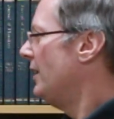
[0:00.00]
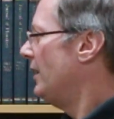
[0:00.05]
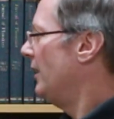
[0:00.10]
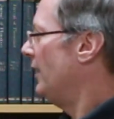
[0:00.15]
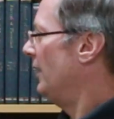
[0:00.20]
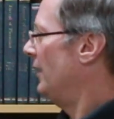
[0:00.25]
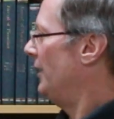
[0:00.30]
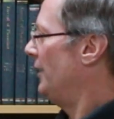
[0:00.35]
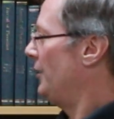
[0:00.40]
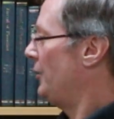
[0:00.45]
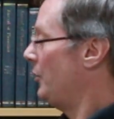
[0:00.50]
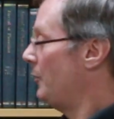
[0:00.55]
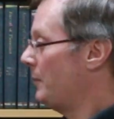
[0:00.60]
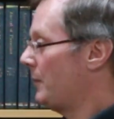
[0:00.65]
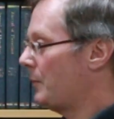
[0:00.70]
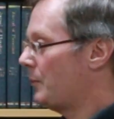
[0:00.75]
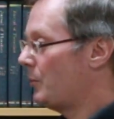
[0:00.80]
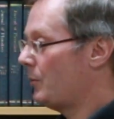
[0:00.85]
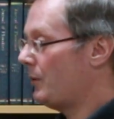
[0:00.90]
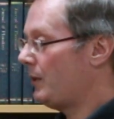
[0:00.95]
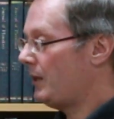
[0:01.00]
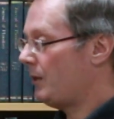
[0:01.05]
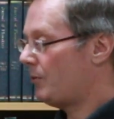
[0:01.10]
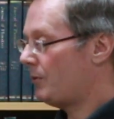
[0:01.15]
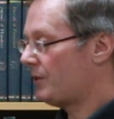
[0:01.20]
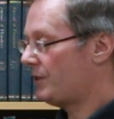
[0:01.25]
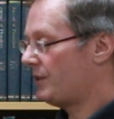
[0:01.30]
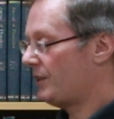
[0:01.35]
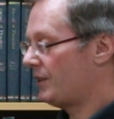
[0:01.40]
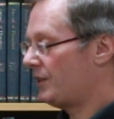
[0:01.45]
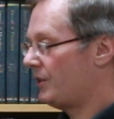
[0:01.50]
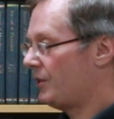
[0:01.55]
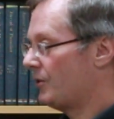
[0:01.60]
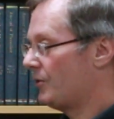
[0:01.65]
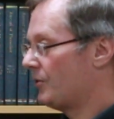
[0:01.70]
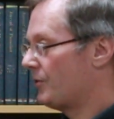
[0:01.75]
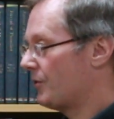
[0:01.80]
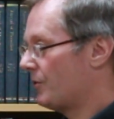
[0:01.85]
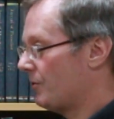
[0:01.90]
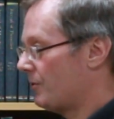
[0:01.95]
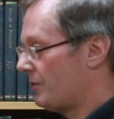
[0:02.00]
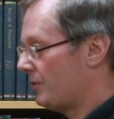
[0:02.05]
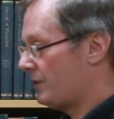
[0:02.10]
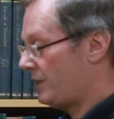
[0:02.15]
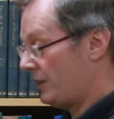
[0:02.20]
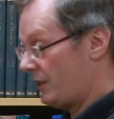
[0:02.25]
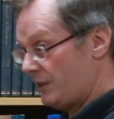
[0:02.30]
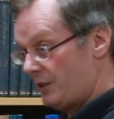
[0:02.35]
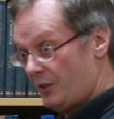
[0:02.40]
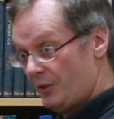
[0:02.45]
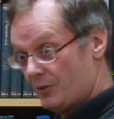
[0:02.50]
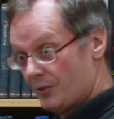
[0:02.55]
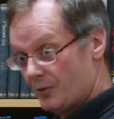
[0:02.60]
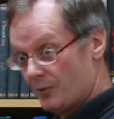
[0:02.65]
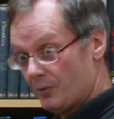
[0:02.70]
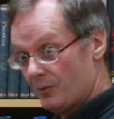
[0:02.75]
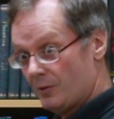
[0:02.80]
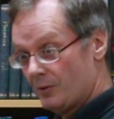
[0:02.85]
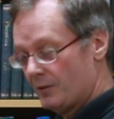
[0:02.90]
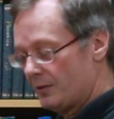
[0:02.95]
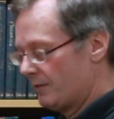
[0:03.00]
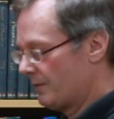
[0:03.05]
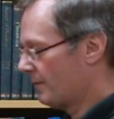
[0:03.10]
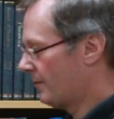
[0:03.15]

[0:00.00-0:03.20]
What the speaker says: Do you remember when you were 6 years old?